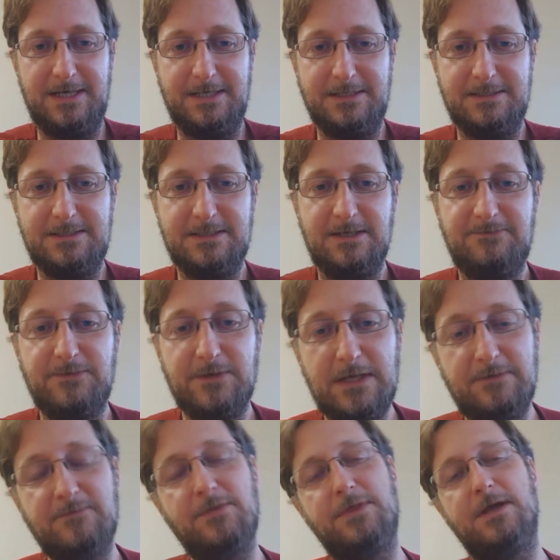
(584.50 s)
And if
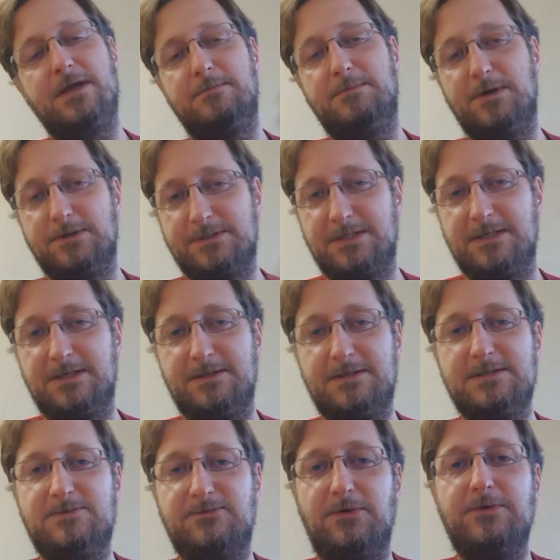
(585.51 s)
you even think about
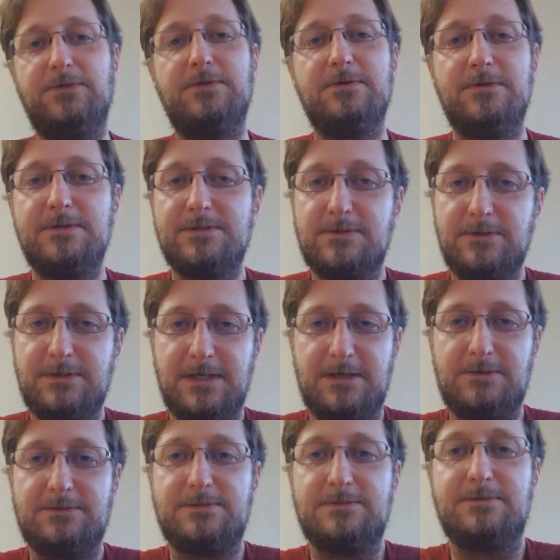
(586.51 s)
this further, this could
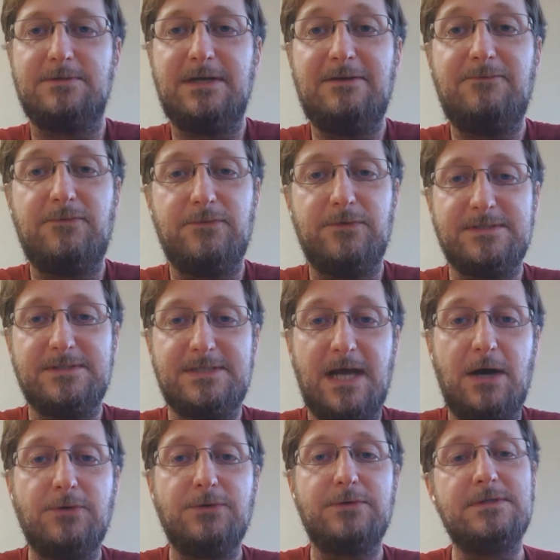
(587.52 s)
also influence
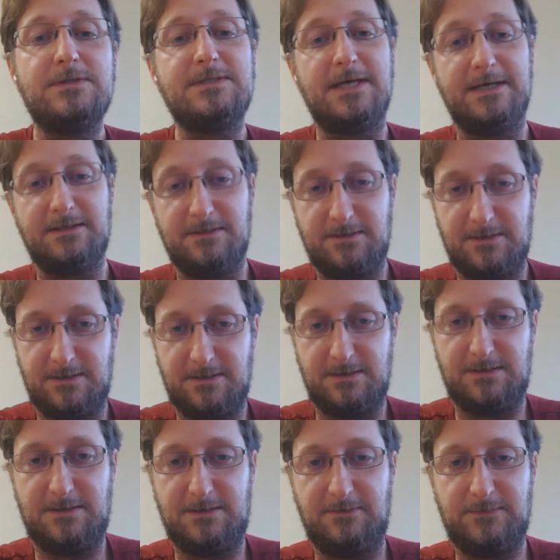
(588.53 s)
how you design
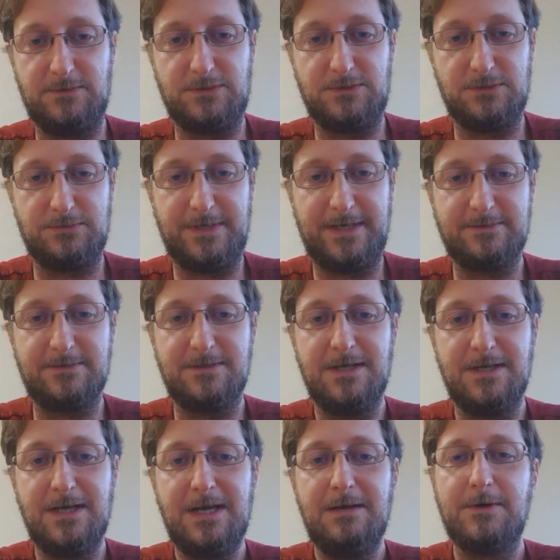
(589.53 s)
a future
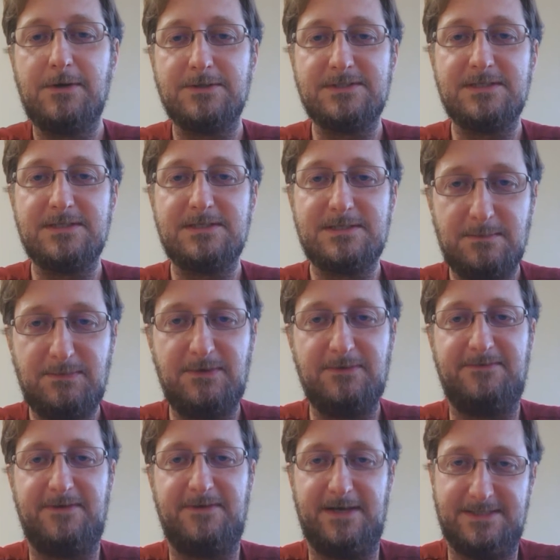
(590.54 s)
reactor, because it
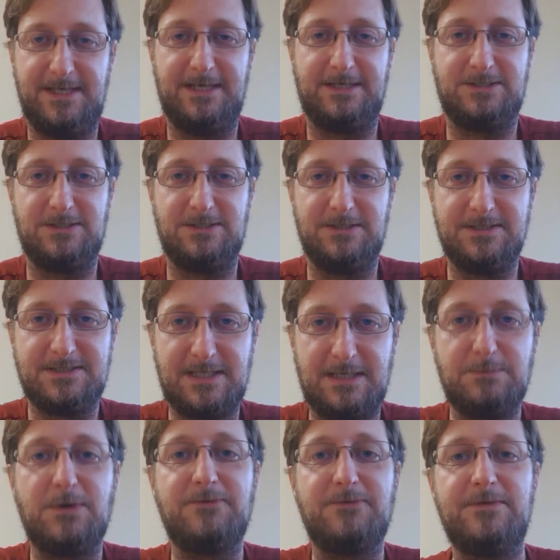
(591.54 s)
simplifies actually
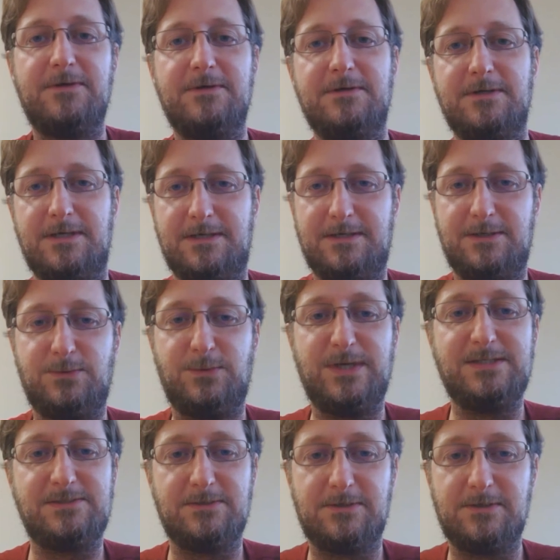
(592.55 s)
some of the
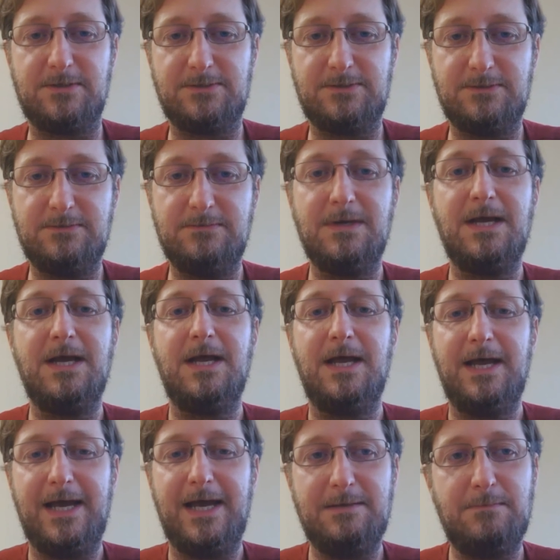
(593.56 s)
ways to go to,
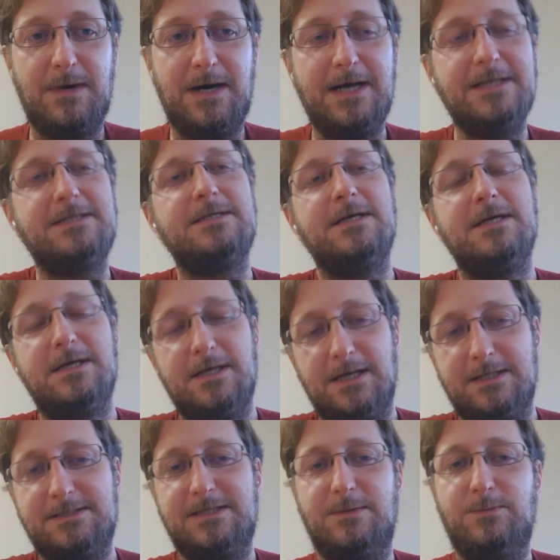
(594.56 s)
and might
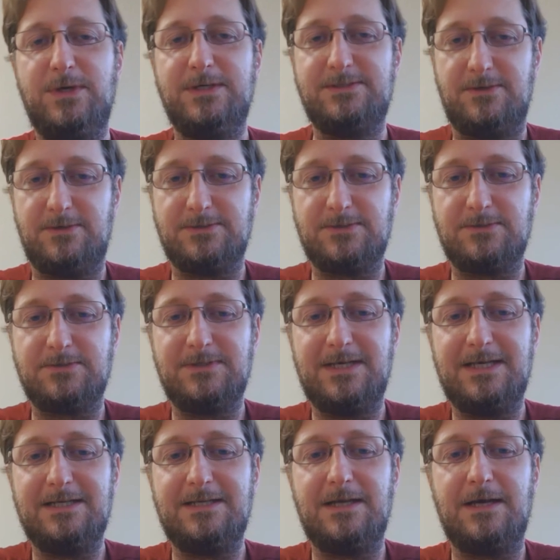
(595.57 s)
in some ways also
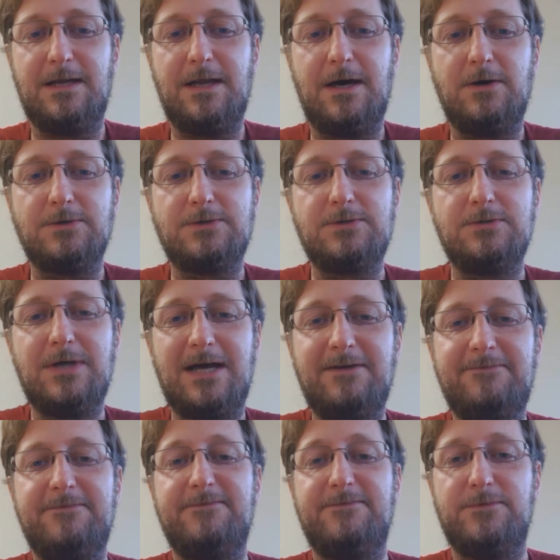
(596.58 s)
then allow to
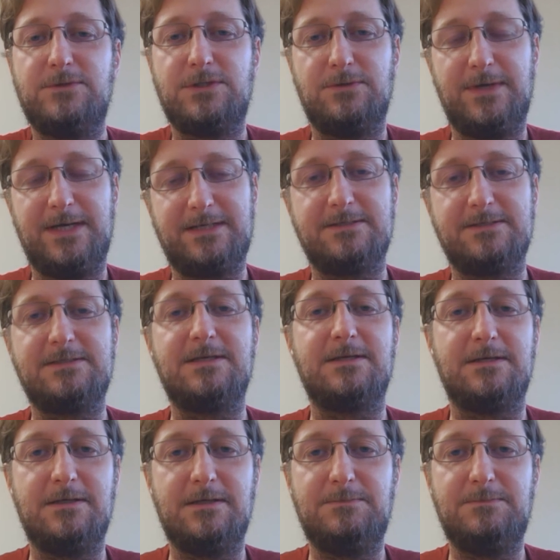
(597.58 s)
have future reactors
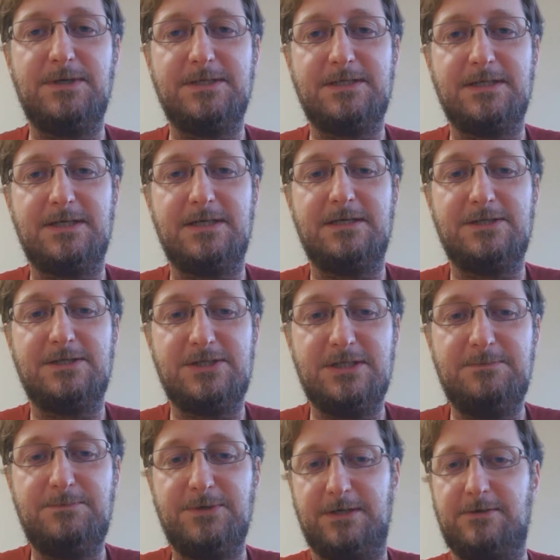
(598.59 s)
a little bit
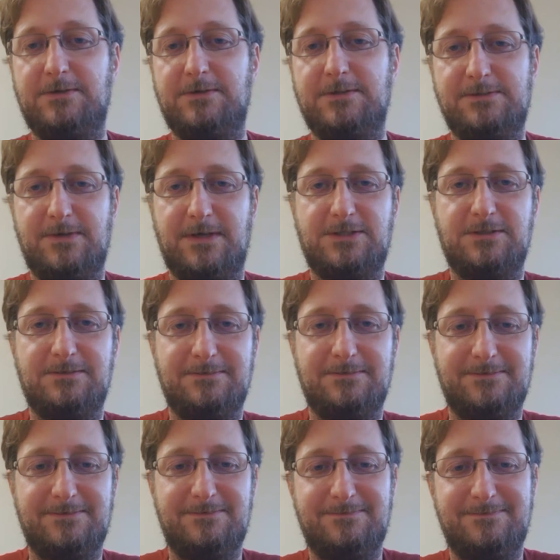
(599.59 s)
cheaper in construction.